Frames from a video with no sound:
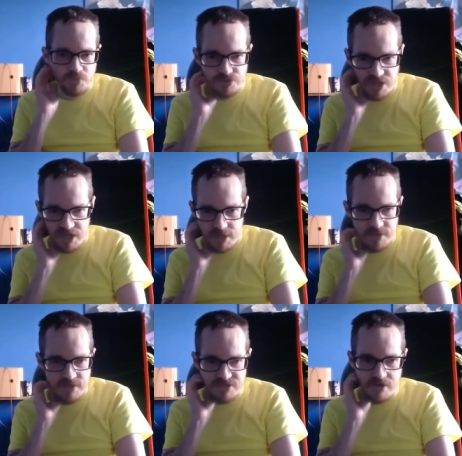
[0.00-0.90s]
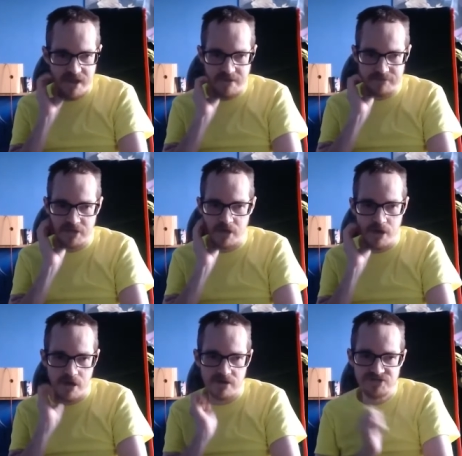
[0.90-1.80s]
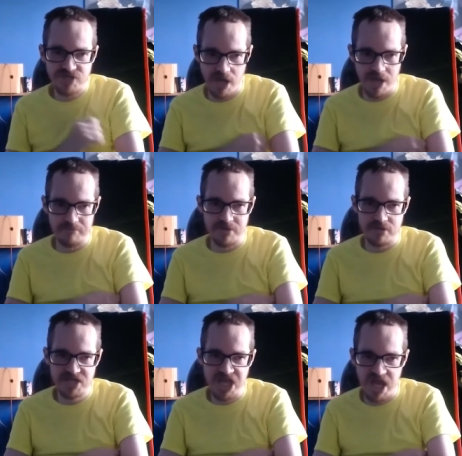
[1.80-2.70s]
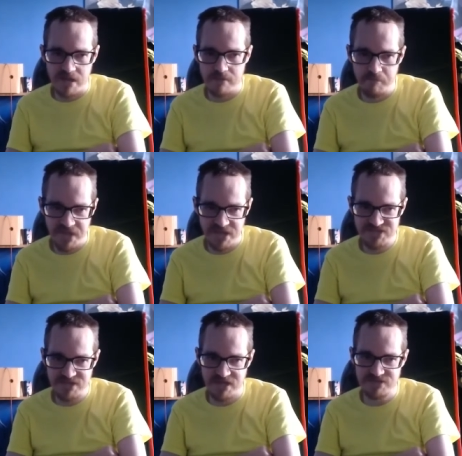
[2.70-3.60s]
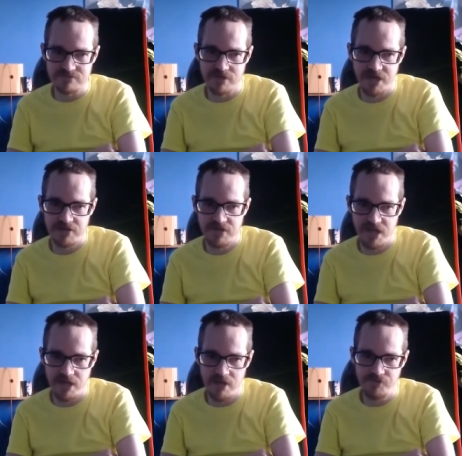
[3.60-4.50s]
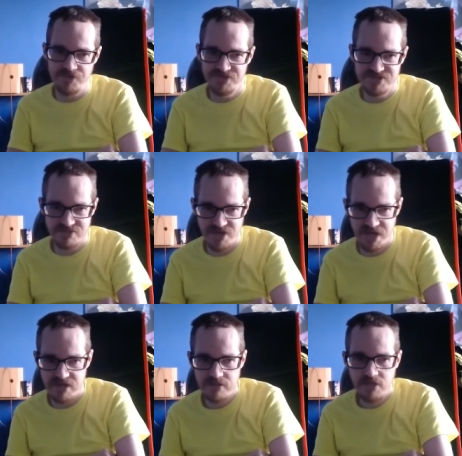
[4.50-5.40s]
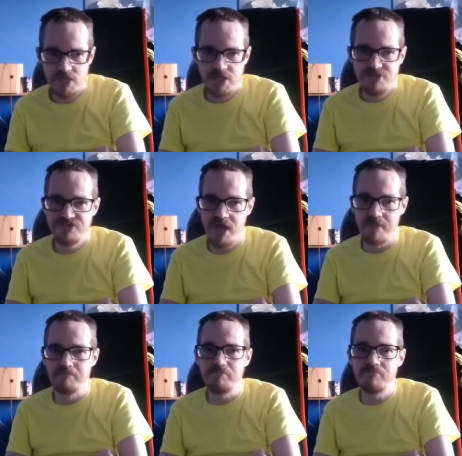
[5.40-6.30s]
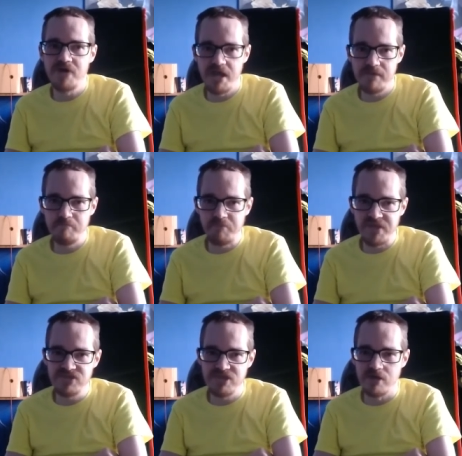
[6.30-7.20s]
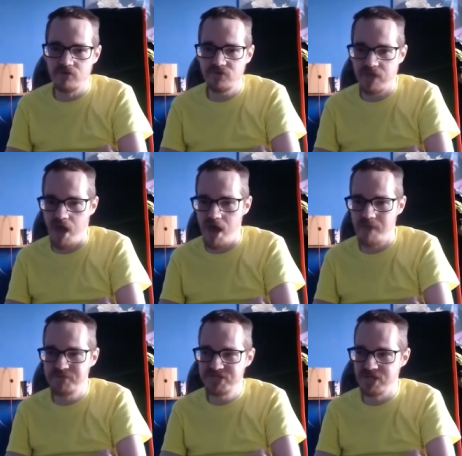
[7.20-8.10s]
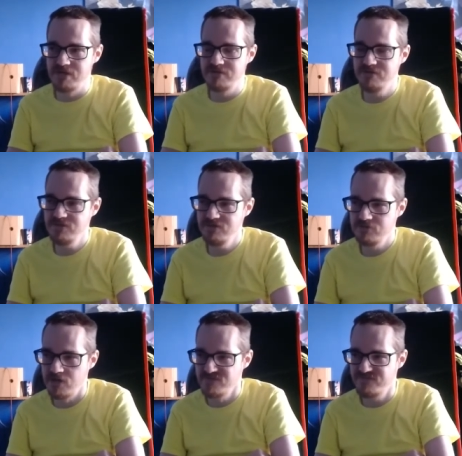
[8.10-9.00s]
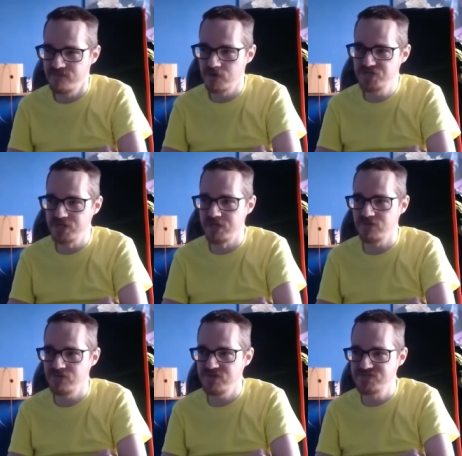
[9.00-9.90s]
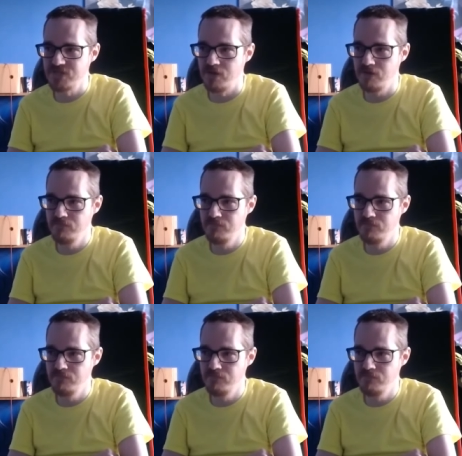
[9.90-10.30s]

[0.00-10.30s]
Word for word: And they're having a hard time getting business right now. It's like, that might be the only option, unfortunately, so...